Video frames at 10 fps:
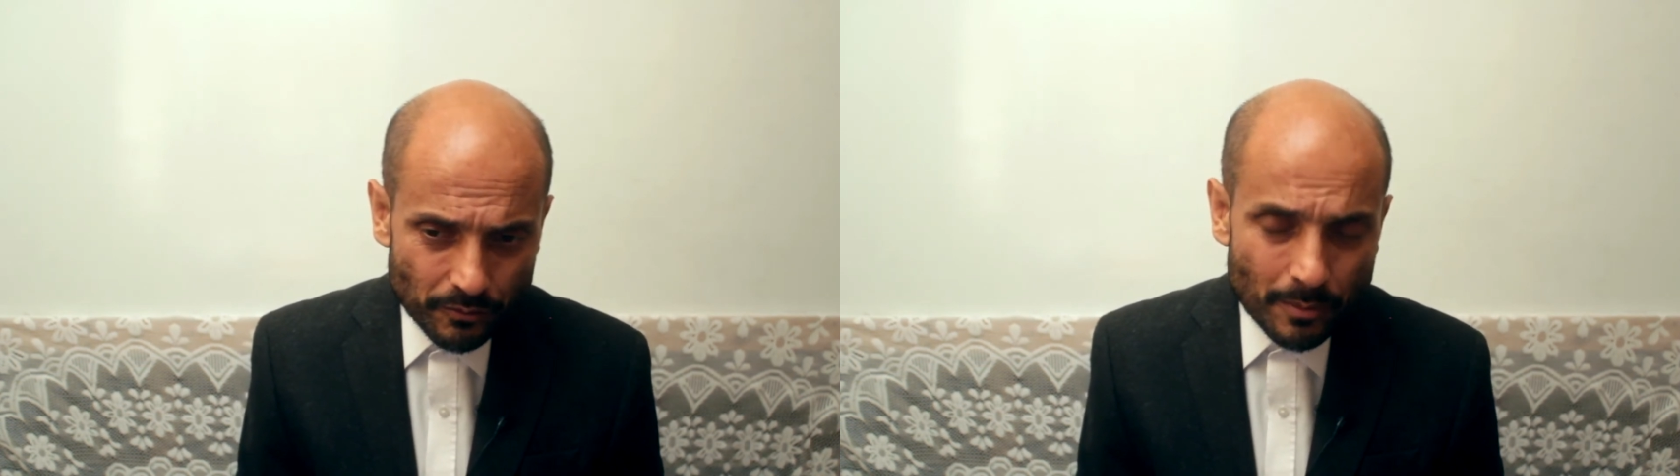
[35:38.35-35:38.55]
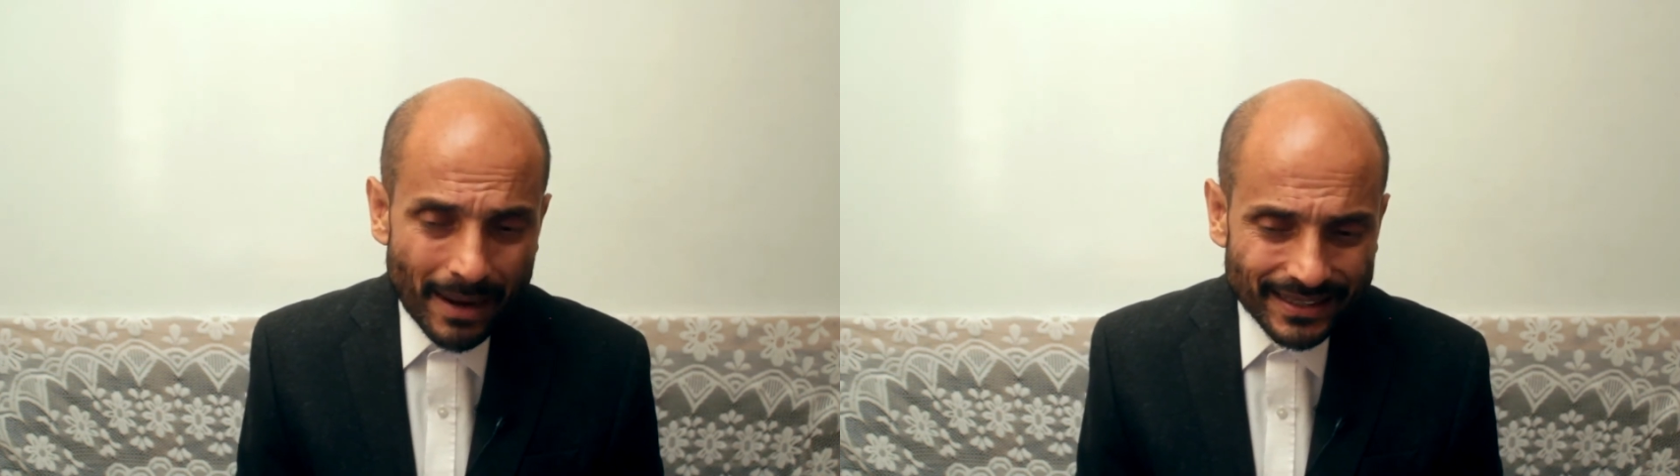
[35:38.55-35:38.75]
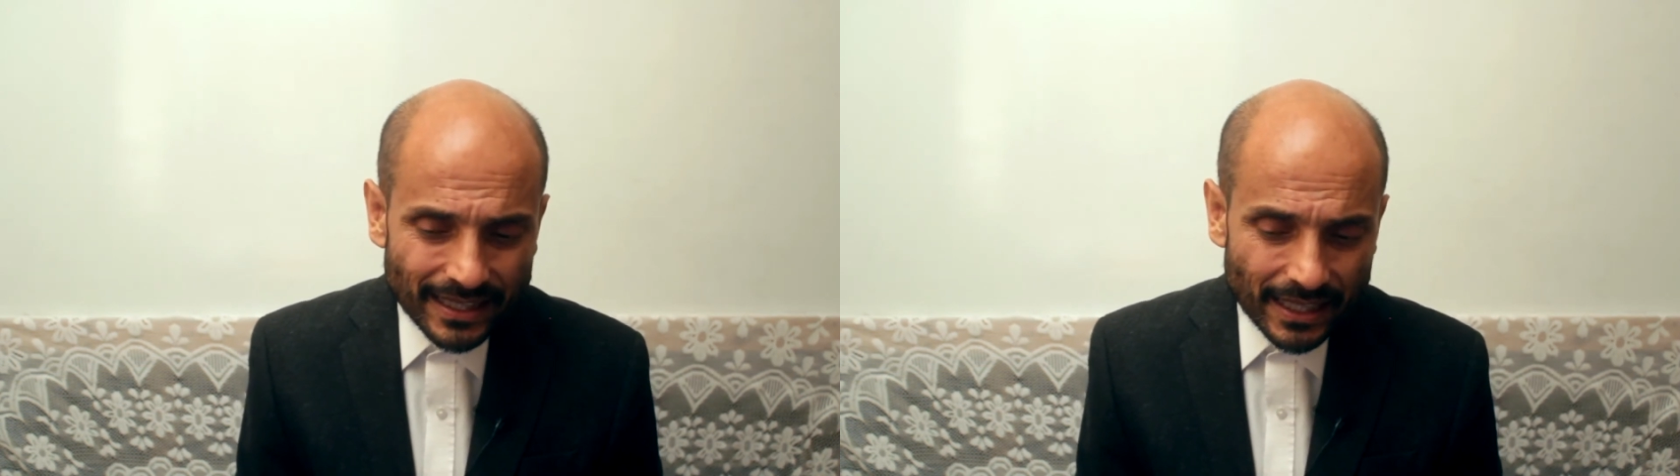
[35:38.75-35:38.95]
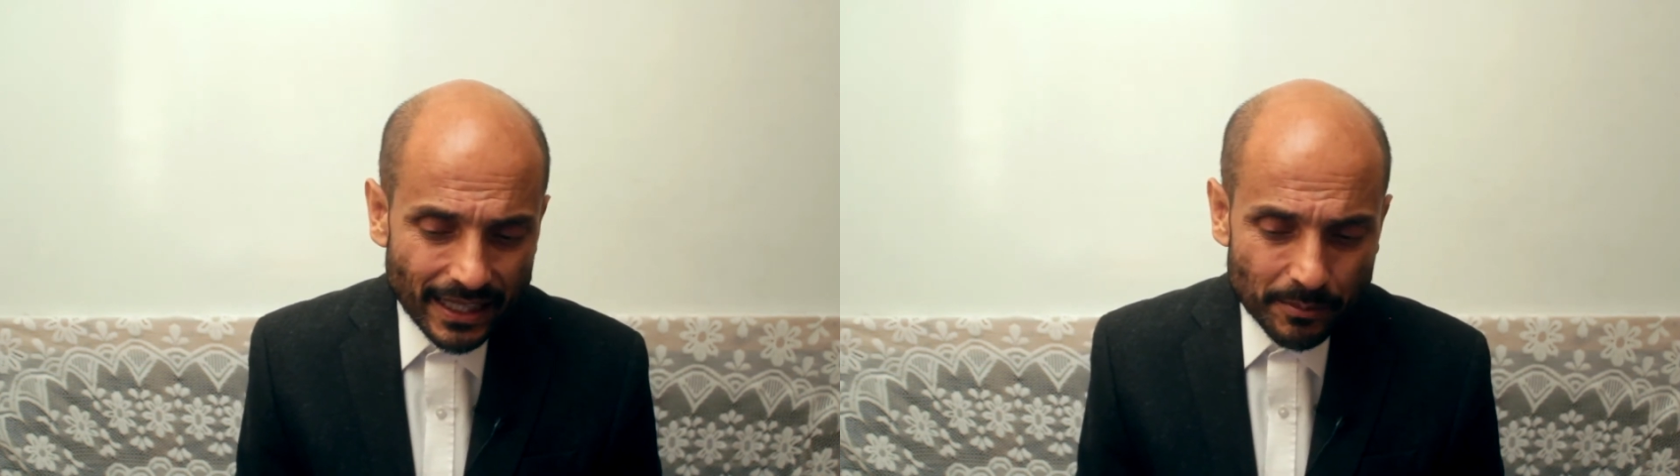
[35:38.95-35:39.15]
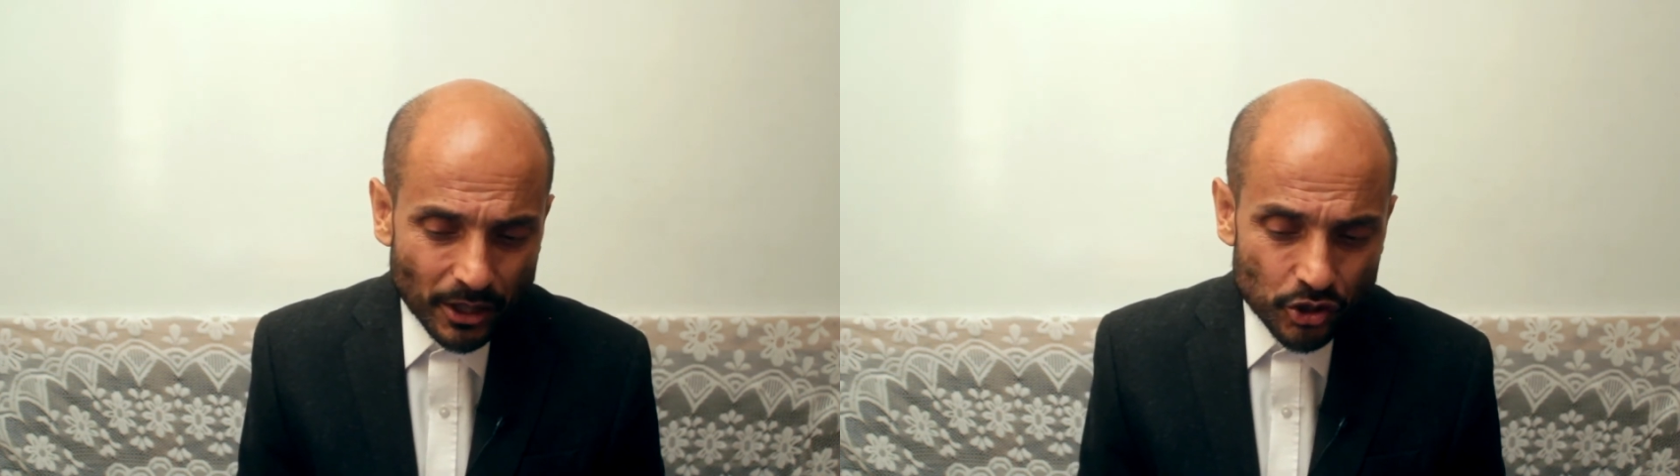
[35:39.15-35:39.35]

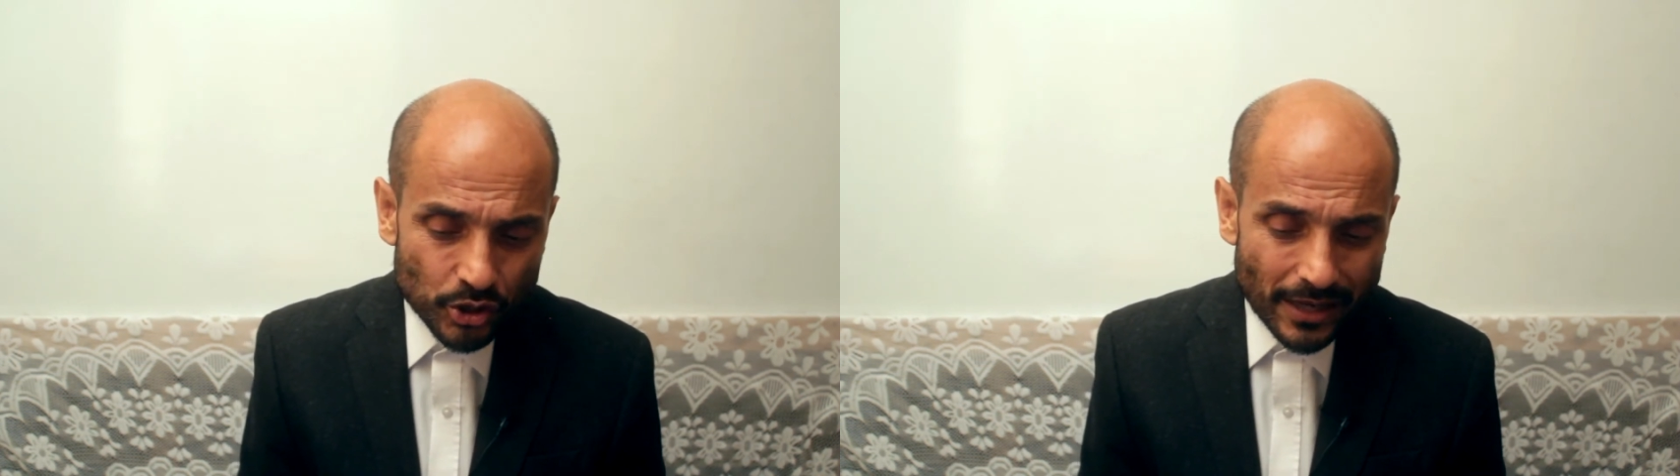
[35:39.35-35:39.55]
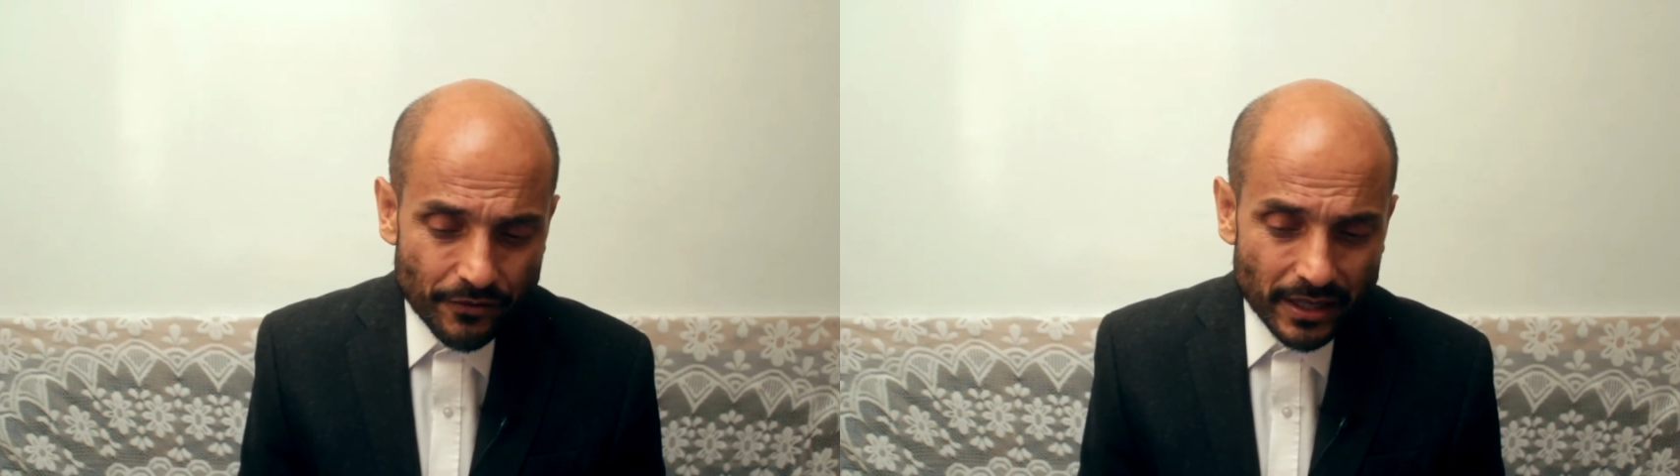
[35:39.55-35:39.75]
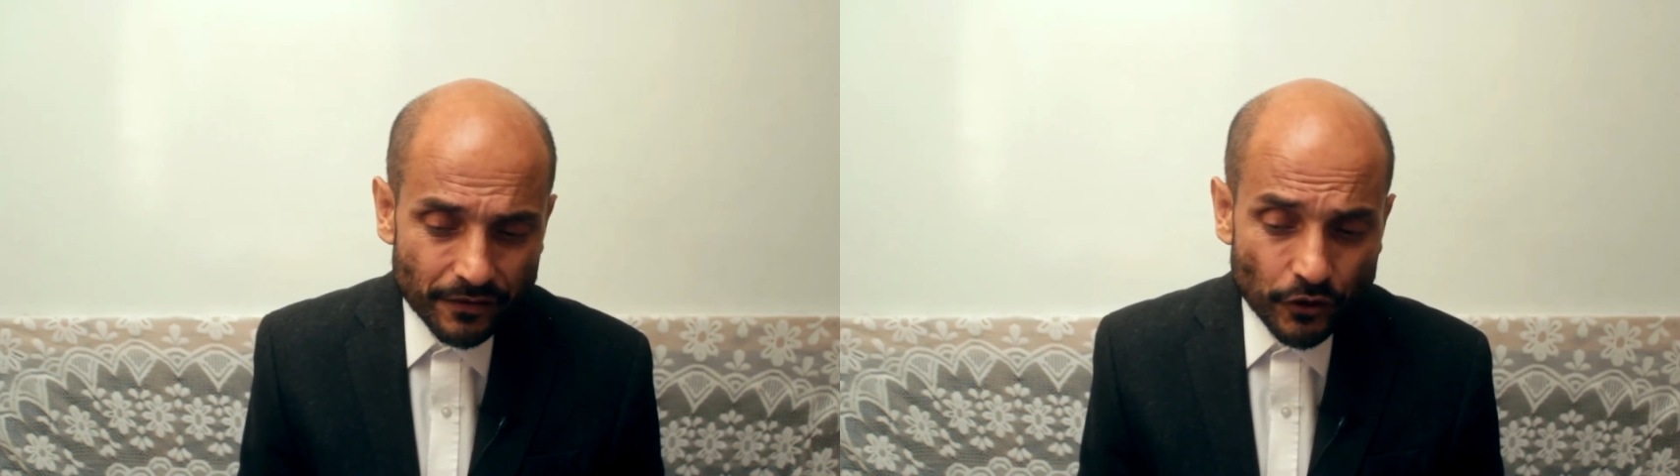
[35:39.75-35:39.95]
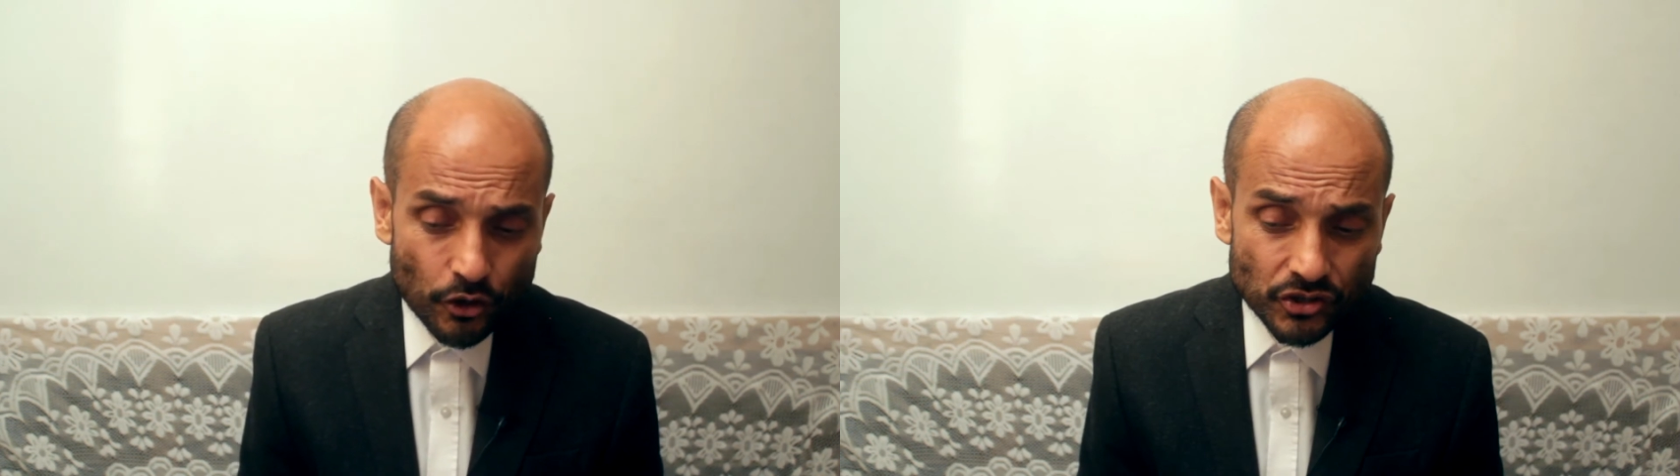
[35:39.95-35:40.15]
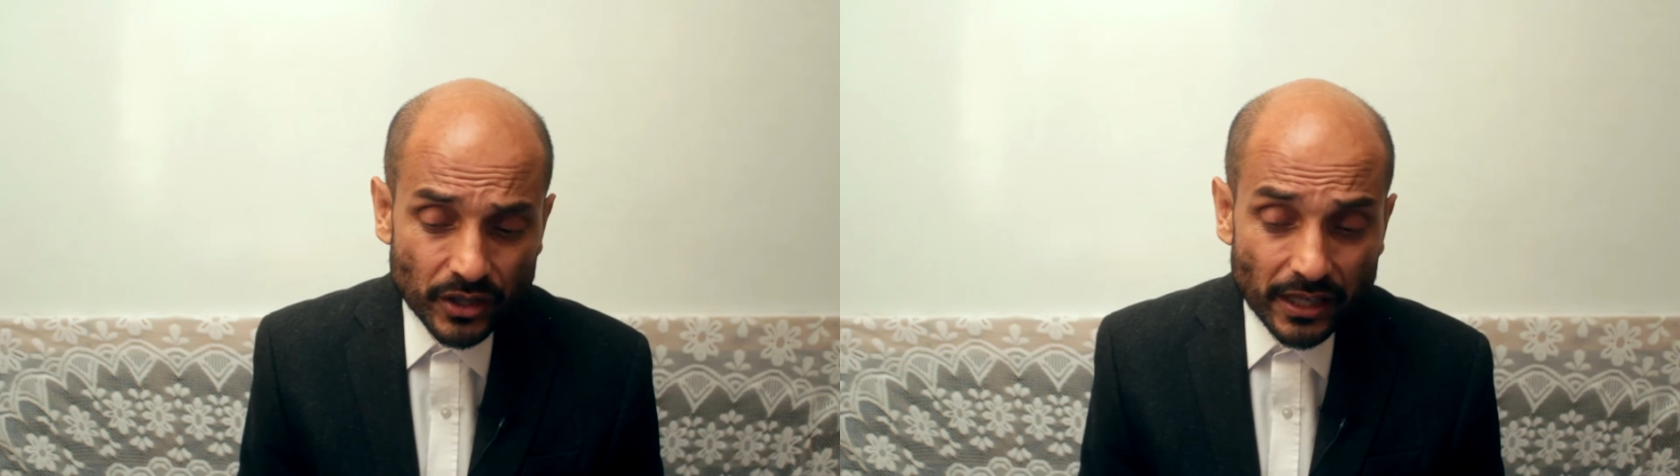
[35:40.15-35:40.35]
romantically because you never at
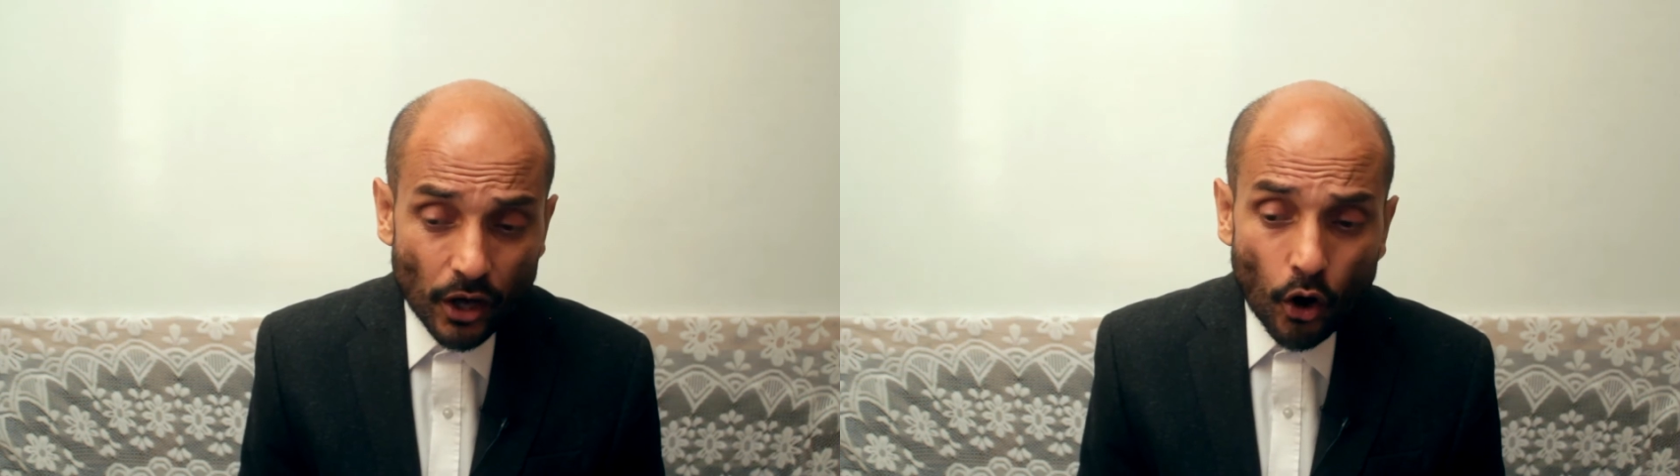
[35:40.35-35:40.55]
first did,